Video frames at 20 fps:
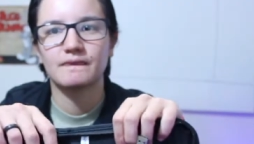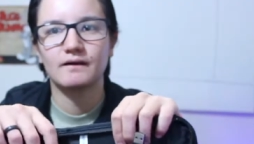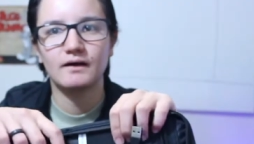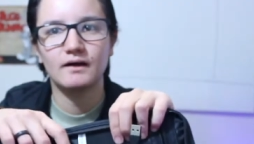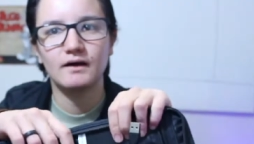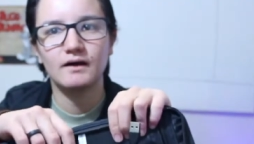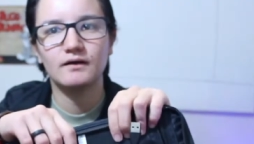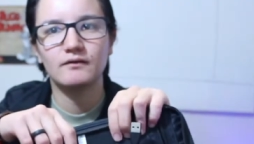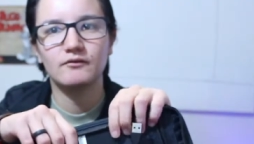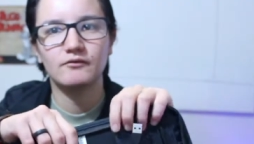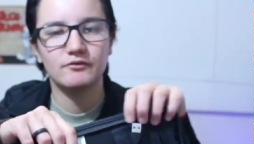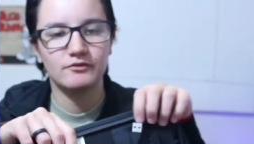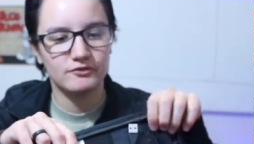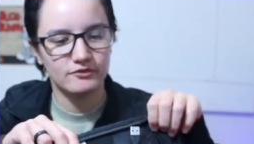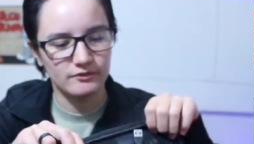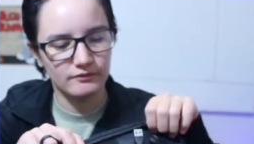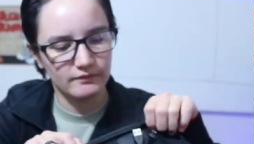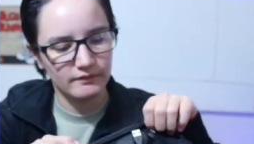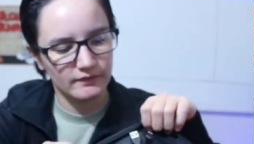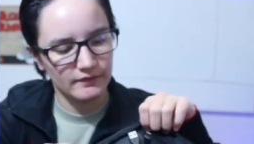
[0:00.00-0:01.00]
Uh, we'll
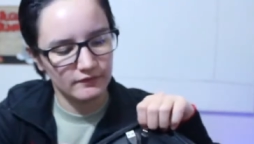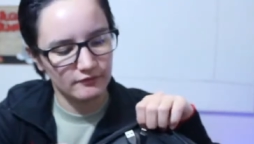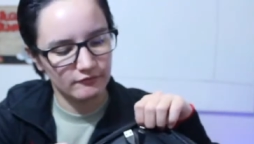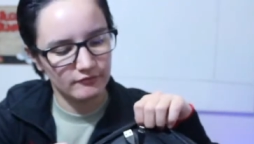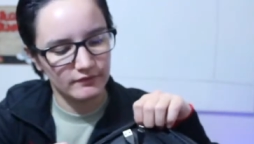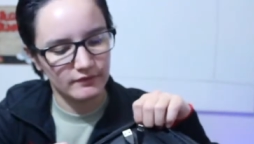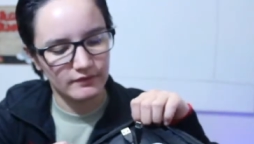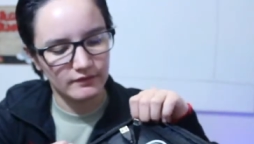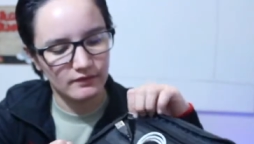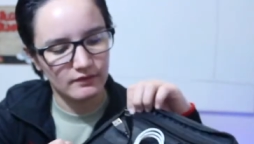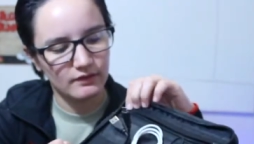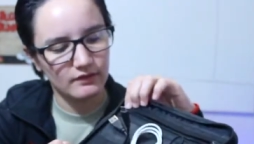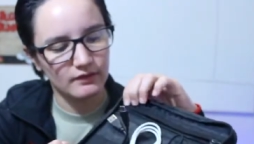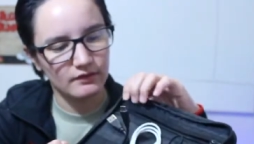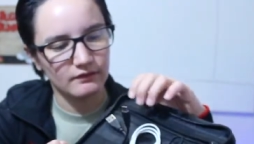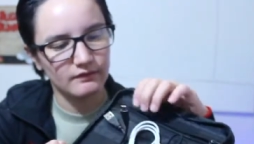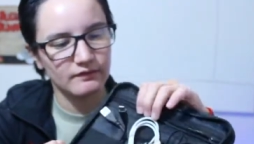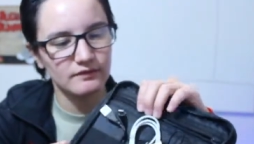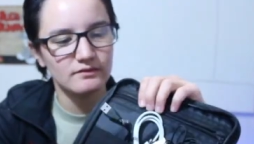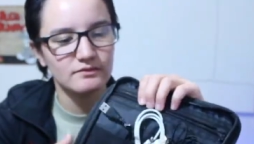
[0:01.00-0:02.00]
see what we got over here.
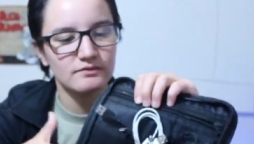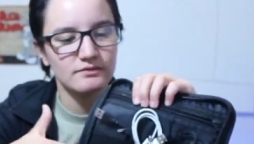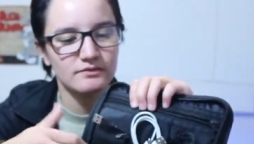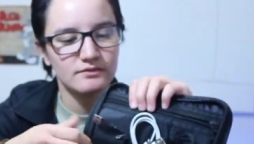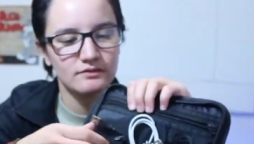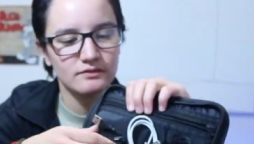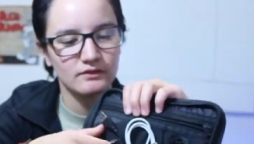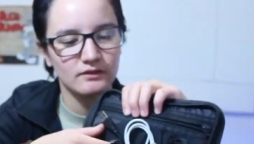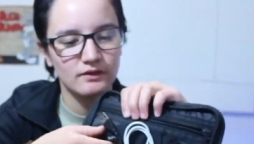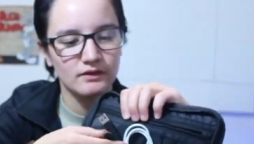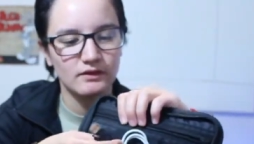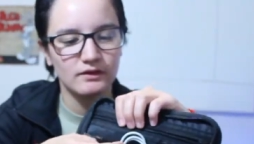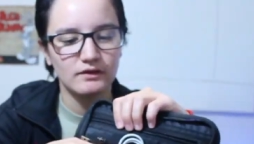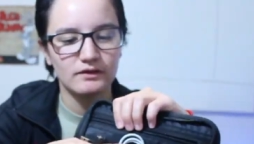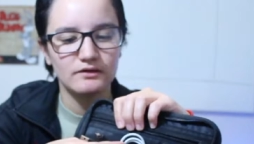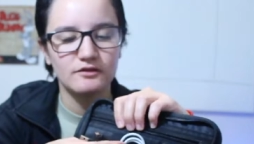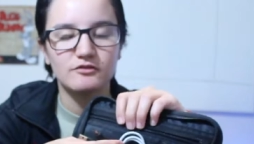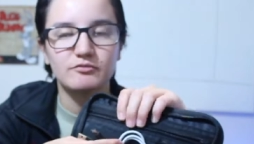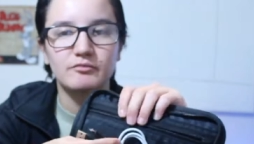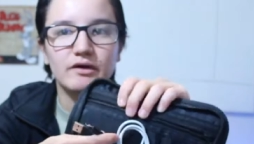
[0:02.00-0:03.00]
Uh, this is